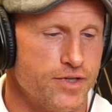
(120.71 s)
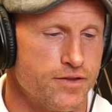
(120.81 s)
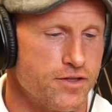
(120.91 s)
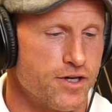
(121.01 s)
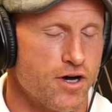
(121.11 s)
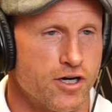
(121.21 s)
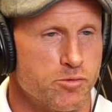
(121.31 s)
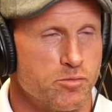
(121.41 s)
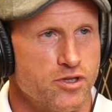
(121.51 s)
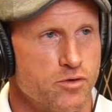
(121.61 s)
in the
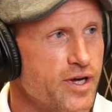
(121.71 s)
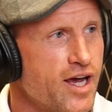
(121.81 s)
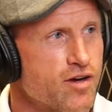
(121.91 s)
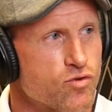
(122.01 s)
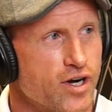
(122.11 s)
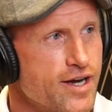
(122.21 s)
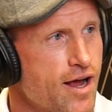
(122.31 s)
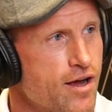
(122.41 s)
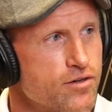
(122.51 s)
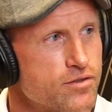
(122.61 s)
economy that we have right
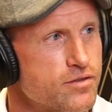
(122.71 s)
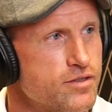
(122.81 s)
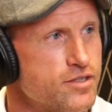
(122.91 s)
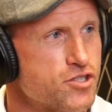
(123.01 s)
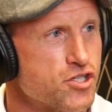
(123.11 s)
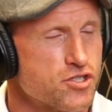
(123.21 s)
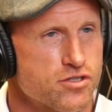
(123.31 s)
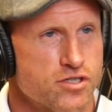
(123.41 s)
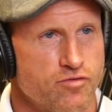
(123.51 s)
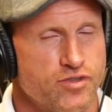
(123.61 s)
now, it's
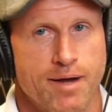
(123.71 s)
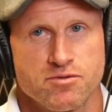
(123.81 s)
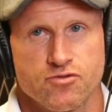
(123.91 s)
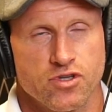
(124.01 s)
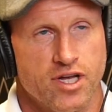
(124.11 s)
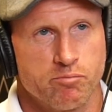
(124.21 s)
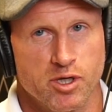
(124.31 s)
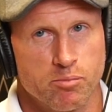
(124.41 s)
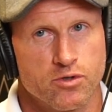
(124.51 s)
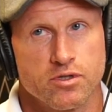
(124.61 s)
just tough times for a lot of
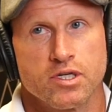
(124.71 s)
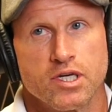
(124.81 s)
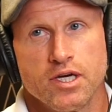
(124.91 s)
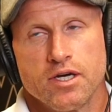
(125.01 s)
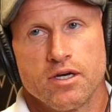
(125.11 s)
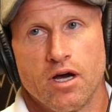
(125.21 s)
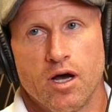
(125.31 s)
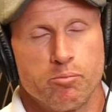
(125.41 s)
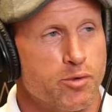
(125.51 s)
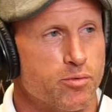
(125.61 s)
people.
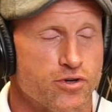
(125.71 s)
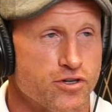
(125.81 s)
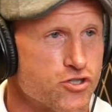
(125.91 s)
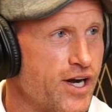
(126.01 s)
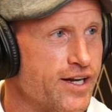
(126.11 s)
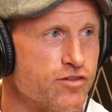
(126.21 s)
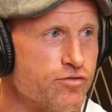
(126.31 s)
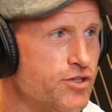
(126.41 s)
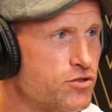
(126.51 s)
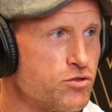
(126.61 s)
Um, people aren't trading their
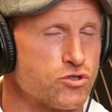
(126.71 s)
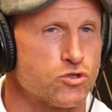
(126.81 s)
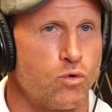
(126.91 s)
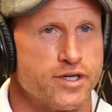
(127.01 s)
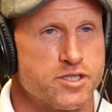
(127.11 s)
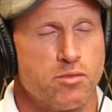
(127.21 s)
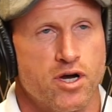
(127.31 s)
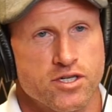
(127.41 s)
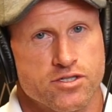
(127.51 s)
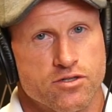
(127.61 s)
vehicles quite as
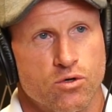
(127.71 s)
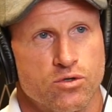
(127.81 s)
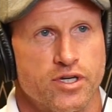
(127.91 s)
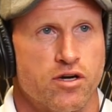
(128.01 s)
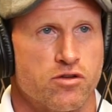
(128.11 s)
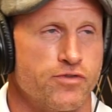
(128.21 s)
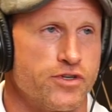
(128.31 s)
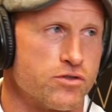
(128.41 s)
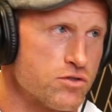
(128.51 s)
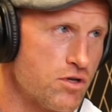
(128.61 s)
much. They're holding on to their
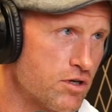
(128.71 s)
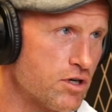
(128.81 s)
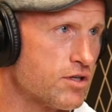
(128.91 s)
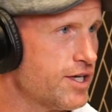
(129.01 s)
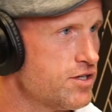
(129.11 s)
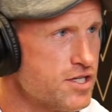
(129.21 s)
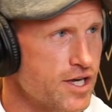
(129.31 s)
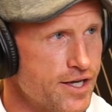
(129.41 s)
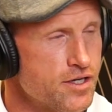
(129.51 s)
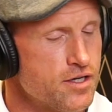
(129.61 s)
vehicles longer, like you
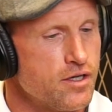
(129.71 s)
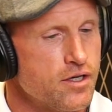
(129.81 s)
said.